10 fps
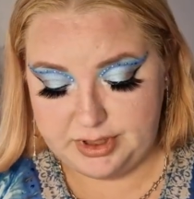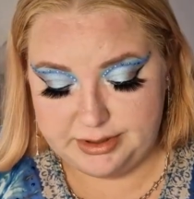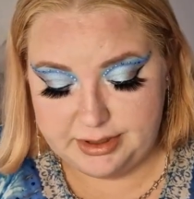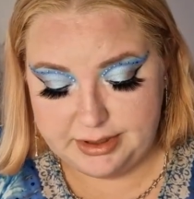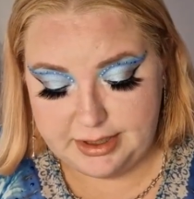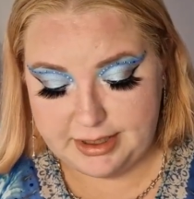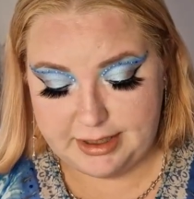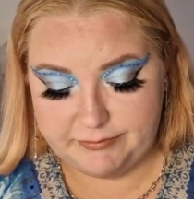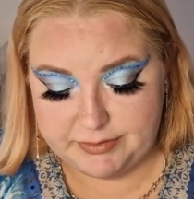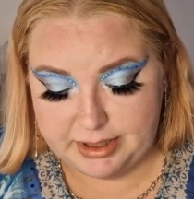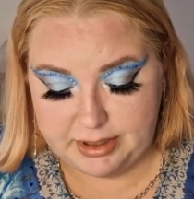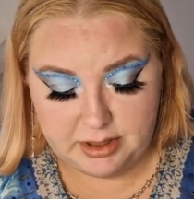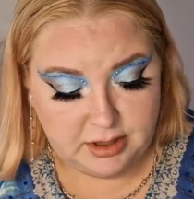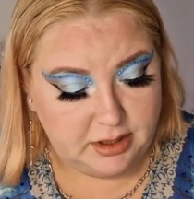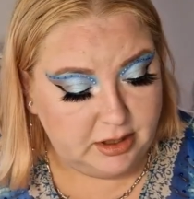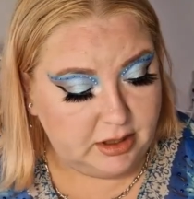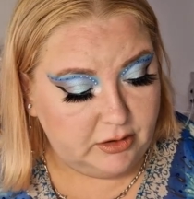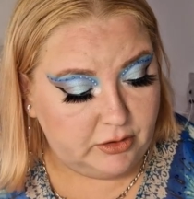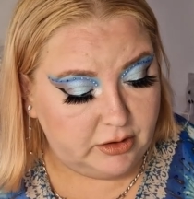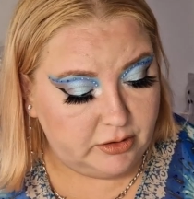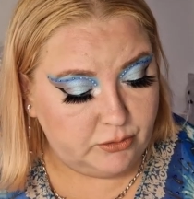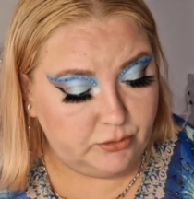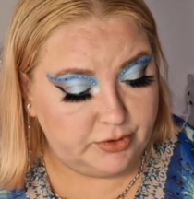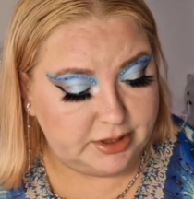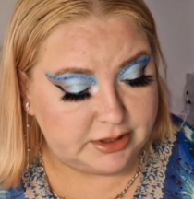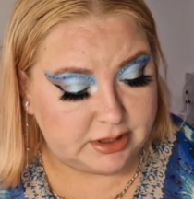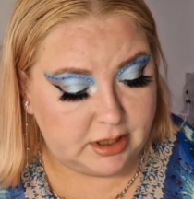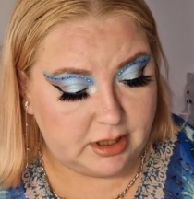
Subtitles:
And then I have the ODEN'S.